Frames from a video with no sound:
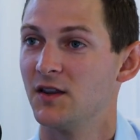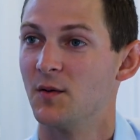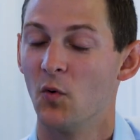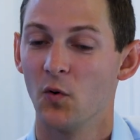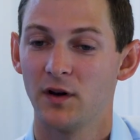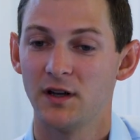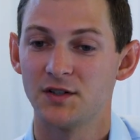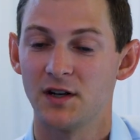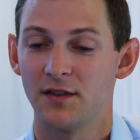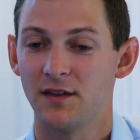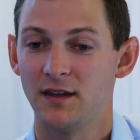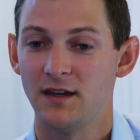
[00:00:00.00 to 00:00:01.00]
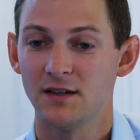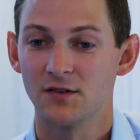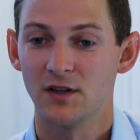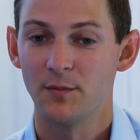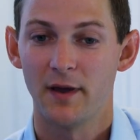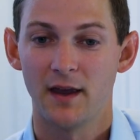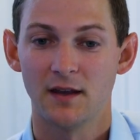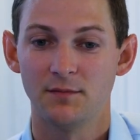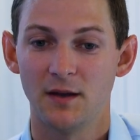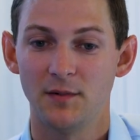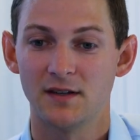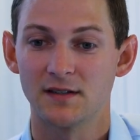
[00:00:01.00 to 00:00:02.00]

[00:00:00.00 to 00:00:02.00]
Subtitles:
the mortgage, and I think he's only paying maybe